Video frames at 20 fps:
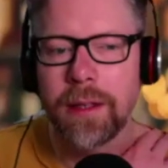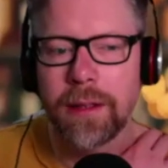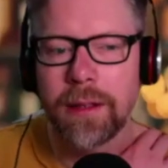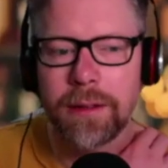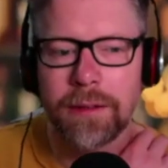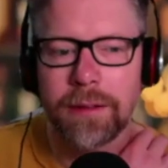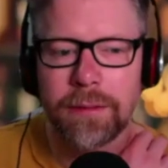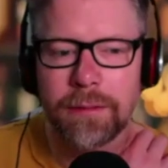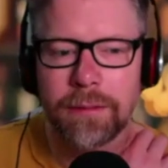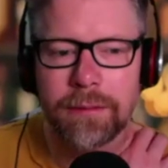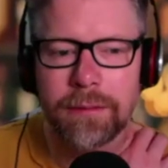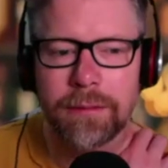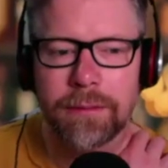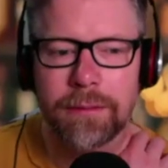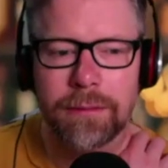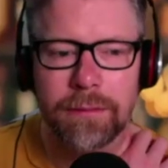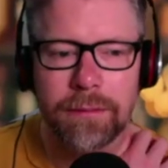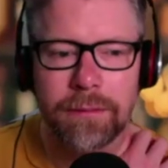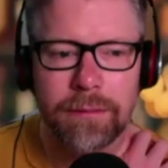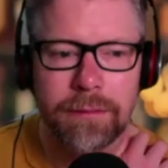into Curry's to
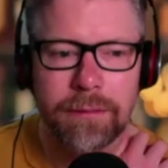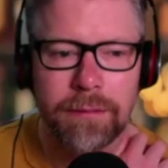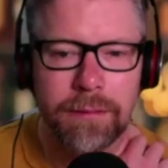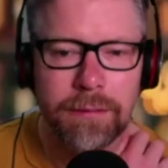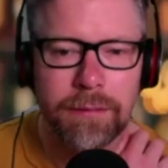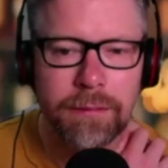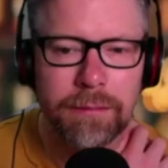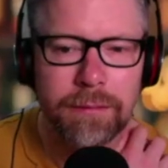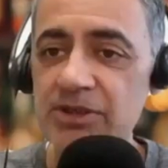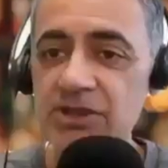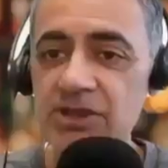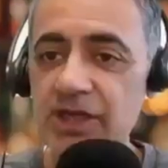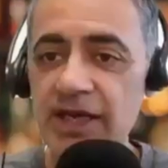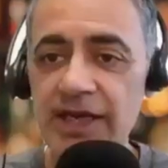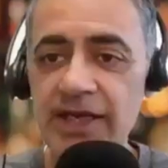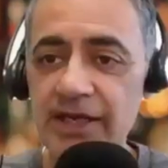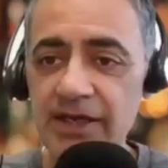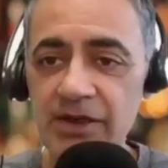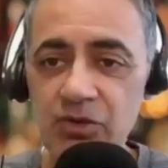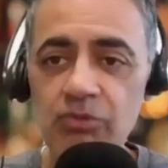buy a TV, which is
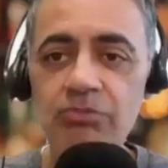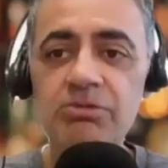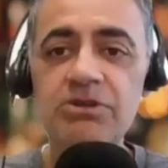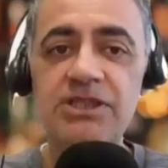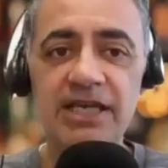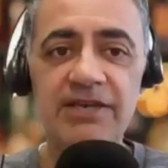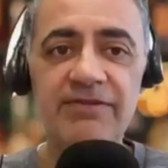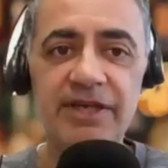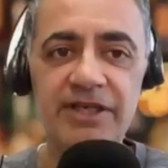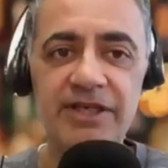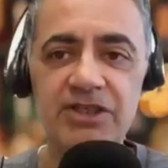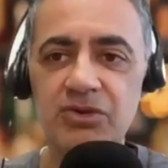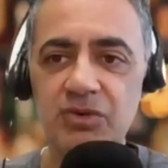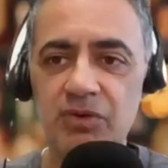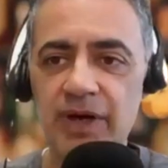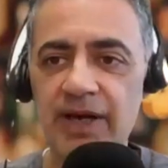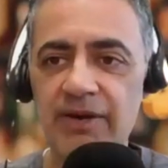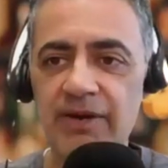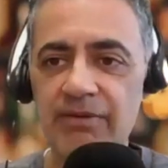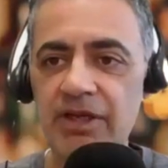a normal TV
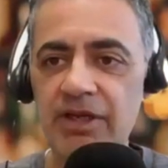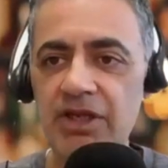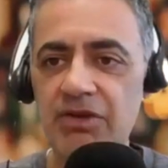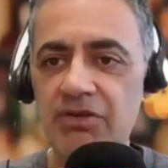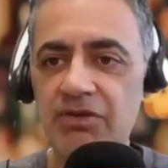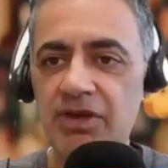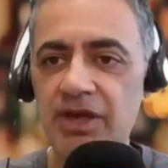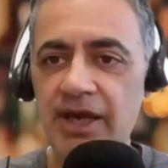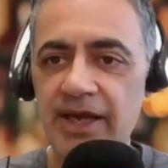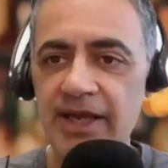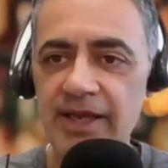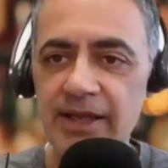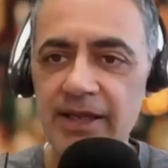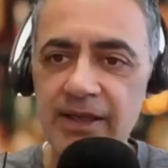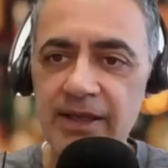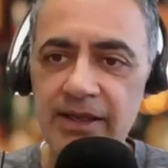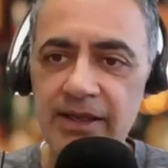store here in the UK,